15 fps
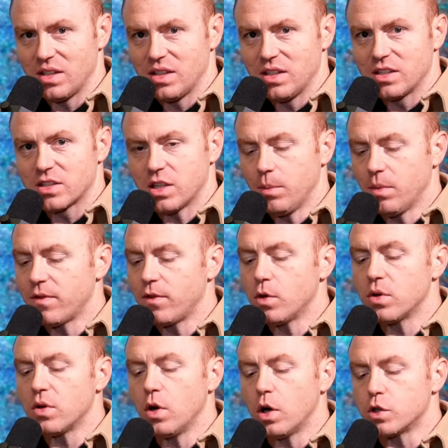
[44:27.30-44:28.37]
Some of
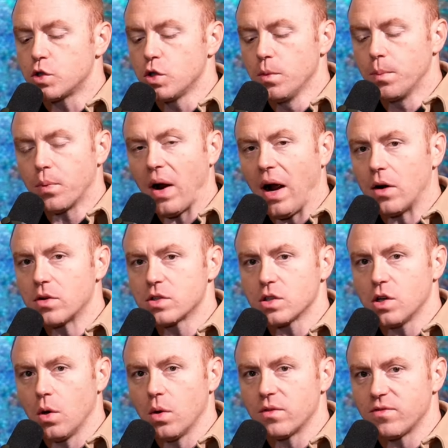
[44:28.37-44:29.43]
you are too proud to
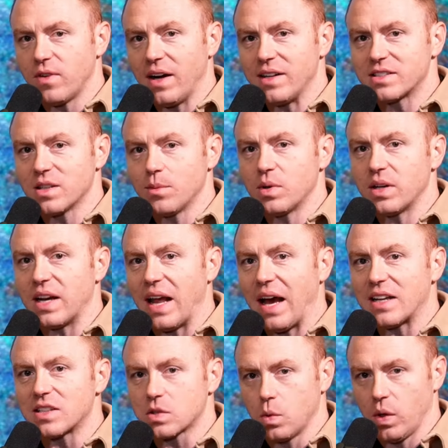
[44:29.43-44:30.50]
go and find someone and
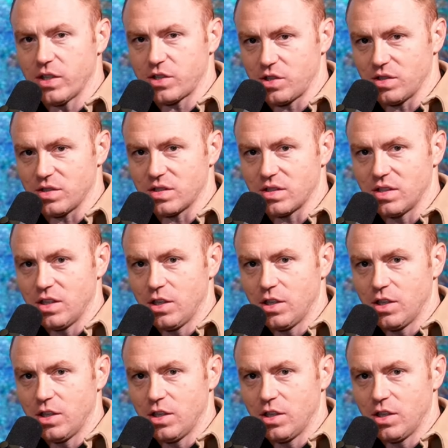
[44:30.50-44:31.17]
ask questions.